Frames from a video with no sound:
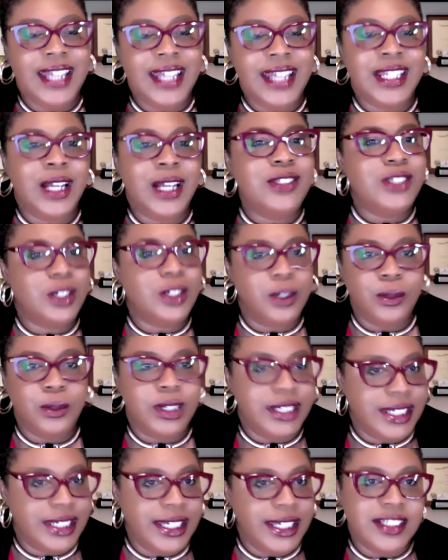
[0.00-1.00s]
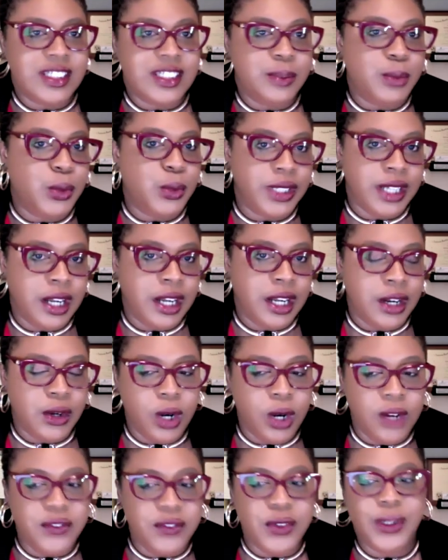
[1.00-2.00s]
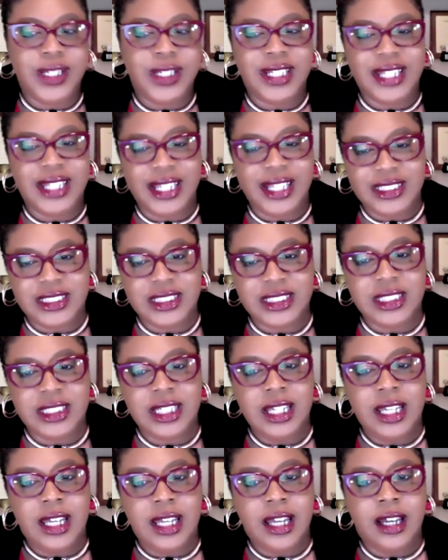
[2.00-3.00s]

and also, again, supporting our CARF accreditation.